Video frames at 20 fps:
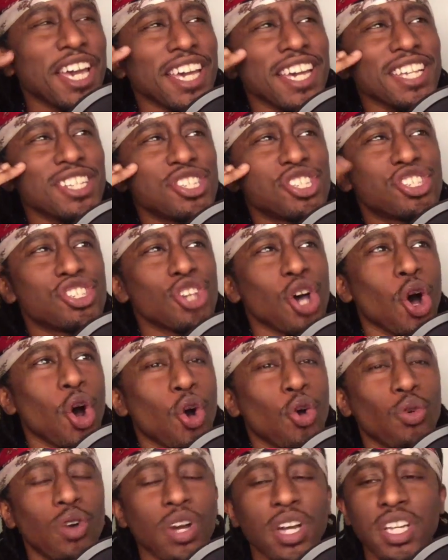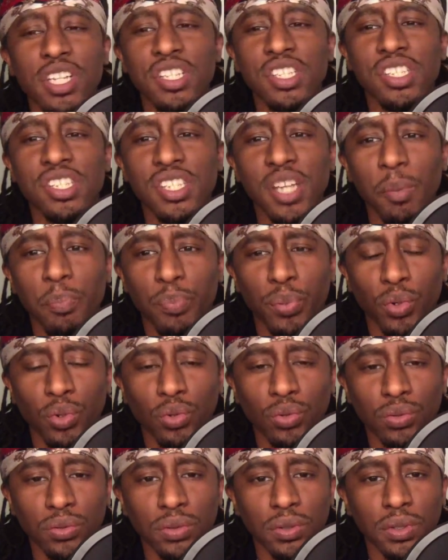it's so simple